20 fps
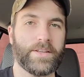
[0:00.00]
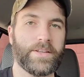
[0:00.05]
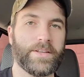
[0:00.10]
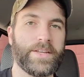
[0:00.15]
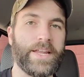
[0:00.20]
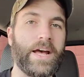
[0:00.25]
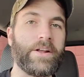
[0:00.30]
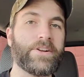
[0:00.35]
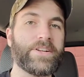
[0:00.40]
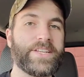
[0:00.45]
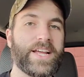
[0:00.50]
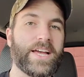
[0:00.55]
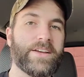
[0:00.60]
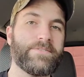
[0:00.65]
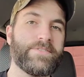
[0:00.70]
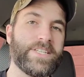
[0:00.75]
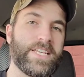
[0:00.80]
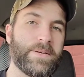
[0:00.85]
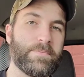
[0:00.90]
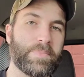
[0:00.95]
Now, to dive
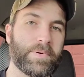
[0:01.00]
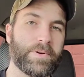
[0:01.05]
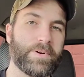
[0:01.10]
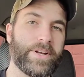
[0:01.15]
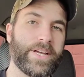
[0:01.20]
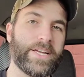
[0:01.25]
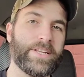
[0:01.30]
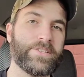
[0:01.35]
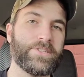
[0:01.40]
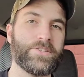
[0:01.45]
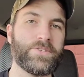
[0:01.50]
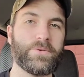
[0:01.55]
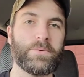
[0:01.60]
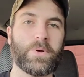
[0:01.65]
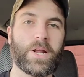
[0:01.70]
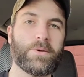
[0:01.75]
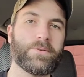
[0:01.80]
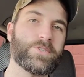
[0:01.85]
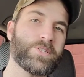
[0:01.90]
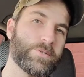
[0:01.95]
deeper into what
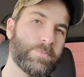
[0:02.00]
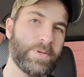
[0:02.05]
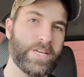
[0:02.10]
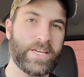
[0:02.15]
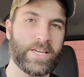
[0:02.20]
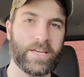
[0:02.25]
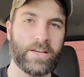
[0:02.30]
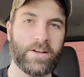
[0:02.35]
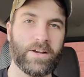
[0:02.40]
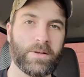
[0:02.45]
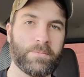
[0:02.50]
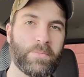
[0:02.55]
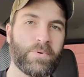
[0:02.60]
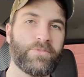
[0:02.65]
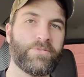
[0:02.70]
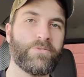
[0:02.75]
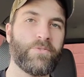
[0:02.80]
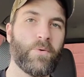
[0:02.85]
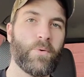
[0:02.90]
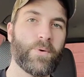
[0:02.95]
I was speaking on
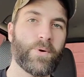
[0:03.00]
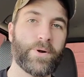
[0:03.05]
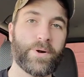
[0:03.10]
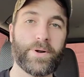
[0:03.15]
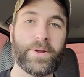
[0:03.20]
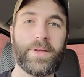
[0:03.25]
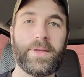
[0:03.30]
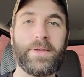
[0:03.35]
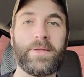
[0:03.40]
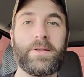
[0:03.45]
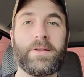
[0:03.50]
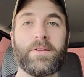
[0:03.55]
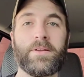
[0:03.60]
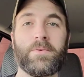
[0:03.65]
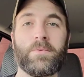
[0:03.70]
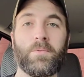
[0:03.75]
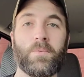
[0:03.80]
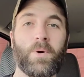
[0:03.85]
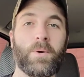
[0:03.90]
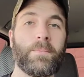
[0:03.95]
before and
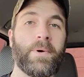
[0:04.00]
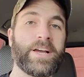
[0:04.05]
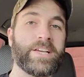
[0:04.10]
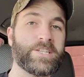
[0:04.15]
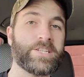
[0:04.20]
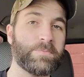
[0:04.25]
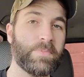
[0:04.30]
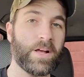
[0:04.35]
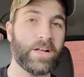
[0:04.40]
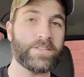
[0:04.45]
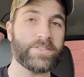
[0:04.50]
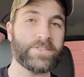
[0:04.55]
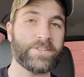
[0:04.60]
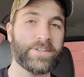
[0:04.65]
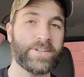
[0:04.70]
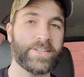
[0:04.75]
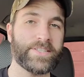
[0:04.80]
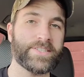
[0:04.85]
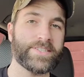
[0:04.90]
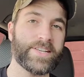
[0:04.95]
what my sponsor
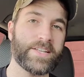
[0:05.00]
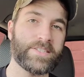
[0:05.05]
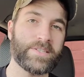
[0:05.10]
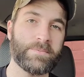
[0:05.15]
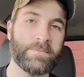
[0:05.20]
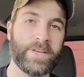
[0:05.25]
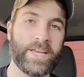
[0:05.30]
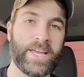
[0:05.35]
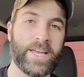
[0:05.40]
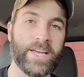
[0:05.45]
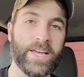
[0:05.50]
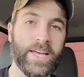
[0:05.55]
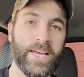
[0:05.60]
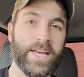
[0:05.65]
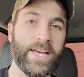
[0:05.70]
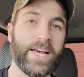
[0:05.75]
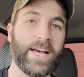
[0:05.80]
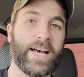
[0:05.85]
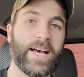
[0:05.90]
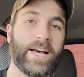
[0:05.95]
had said to me,
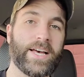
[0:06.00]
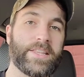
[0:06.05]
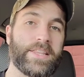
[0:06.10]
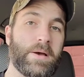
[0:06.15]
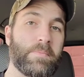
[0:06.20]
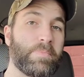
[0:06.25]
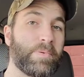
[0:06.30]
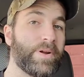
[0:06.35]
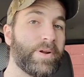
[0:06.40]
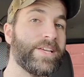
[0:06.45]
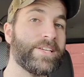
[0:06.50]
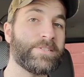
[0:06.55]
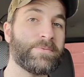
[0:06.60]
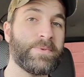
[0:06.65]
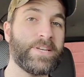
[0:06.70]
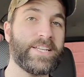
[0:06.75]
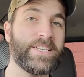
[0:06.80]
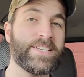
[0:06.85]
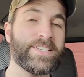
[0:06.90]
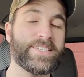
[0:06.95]
uh, that brings
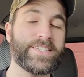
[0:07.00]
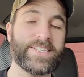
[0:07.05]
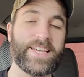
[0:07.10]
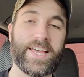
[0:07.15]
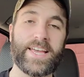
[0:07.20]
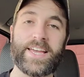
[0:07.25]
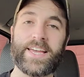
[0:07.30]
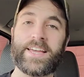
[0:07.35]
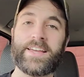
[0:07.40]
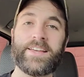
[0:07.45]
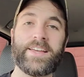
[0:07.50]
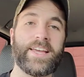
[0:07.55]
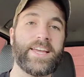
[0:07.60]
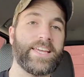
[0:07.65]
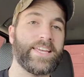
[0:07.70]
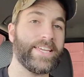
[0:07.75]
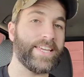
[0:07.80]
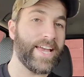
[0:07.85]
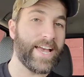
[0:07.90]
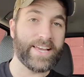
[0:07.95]
me to saying,
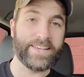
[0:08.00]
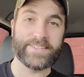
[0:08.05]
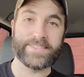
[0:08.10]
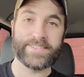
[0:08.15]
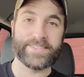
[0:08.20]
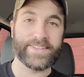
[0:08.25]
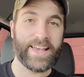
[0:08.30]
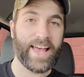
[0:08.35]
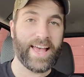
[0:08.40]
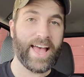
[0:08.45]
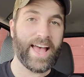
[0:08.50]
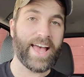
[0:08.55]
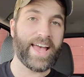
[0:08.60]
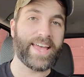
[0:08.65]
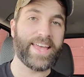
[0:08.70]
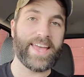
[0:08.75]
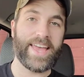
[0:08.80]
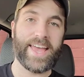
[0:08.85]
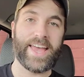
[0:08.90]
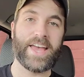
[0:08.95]
yes, I
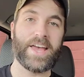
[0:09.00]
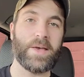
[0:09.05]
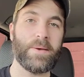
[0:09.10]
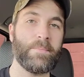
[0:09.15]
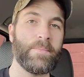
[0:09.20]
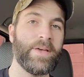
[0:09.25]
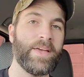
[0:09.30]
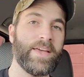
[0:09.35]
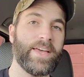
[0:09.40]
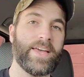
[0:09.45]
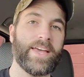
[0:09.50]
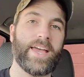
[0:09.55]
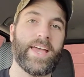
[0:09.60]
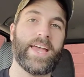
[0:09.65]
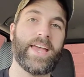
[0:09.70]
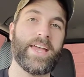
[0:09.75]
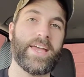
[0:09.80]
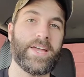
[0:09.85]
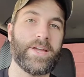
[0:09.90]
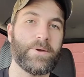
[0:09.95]
am
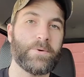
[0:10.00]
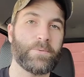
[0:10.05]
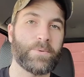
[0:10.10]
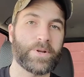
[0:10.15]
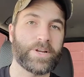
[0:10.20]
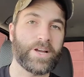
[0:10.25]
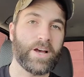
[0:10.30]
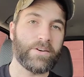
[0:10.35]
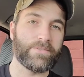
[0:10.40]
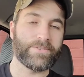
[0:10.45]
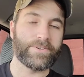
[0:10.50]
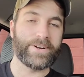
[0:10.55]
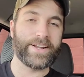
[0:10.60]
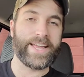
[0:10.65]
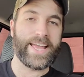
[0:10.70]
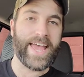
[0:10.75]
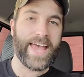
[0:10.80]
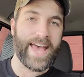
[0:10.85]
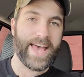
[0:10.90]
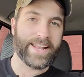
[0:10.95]
a
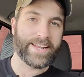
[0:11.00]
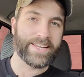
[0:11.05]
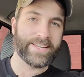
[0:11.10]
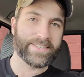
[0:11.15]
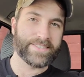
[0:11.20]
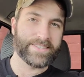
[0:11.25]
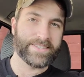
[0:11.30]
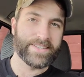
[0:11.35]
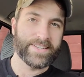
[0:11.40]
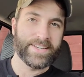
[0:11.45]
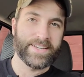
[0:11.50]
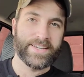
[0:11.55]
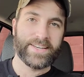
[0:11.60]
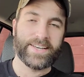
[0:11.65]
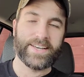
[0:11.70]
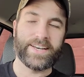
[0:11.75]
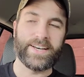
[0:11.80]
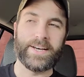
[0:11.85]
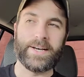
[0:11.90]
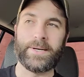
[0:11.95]
recovering addict.
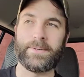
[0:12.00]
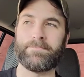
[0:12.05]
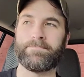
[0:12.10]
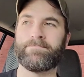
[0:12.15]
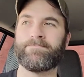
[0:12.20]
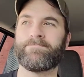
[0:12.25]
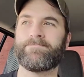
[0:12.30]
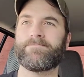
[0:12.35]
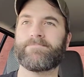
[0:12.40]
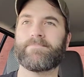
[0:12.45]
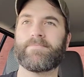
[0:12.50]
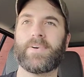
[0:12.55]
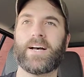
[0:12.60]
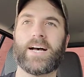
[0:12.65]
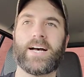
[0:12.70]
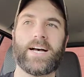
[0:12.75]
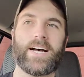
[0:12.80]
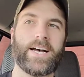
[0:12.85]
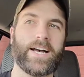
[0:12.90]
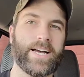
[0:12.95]
Um,
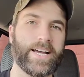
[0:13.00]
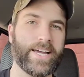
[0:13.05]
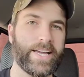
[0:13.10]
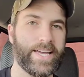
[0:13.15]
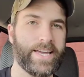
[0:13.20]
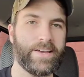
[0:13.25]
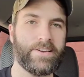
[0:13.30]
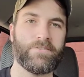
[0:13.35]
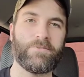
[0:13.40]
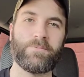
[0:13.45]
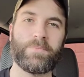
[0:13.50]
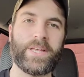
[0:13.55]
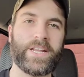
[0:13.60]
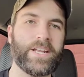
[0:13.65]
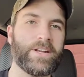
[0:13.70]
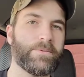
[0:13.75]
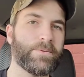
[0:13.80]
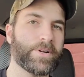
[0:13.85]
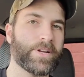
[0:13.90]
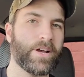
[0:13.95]
I have been
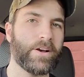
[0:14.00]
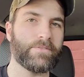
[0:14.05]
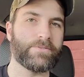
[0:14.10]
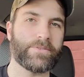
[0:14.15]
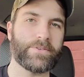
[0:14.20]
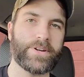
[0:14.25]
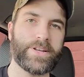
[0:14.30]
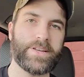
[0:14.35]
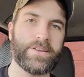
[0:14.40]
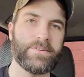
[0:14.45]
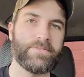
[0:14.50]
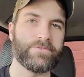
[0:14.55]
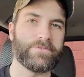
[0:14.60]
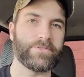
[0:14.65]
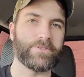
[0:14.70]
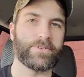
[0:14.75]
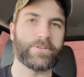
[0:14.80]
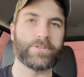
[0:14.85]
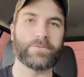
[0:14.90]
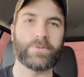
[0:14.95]
in recovery
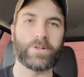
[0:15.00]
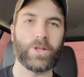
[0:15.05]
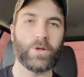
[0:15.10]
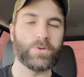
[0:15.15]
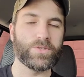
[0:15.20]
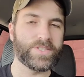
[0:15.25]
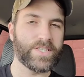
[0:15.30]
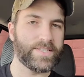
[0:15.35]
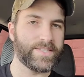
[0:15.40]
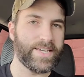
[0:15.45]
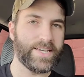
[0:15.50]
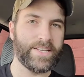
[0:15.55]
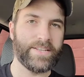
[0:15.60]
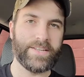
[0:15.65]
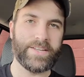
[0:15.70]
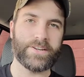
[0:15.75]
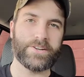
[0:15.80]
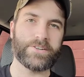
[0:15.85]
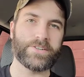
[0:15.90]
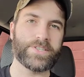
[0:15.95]
for close to 10
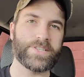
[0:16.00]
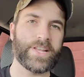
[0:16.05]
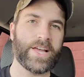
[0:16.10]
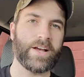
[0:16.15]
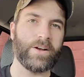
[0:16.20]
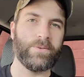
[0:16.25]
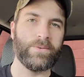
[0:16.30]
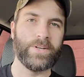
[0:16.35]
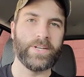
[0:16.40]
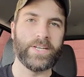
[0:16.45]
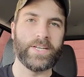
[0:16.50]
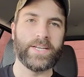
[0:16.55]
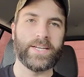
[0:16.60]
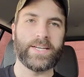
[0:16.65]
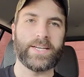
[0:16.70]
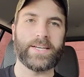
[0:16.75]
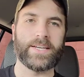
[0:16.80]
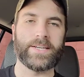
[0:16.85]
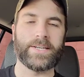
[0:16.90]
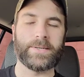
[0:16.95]
years now.
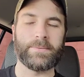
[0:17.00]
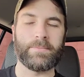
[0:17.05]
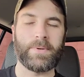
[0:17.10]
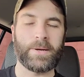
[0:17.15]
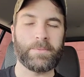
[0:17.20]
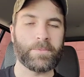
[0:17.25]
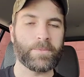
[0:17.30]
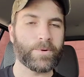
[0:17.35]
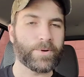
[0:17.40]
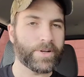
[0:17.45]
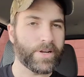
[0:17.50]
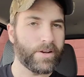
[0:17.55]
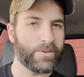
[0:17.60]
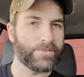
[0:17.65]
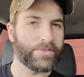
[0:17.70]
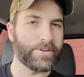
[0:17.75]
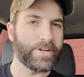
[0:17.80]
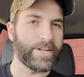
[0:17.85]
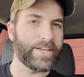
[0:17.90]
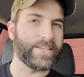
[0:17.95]
Um, I'm a
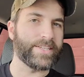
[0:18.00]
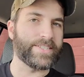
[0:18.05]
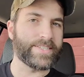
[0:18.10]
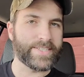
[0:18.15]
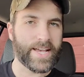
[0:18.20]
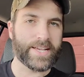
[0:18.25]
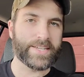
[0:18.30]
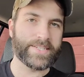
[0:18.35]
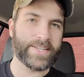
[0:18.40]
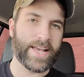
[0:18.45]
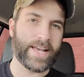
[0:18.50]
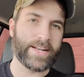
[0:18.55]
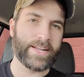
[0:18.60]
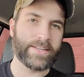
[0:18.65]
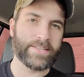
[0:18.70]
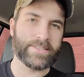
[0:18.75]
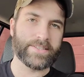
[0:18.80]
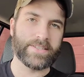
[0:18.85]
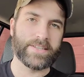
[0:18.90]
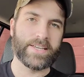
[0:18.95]
recovering sex
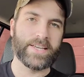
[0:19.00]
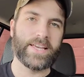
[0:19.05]
addict.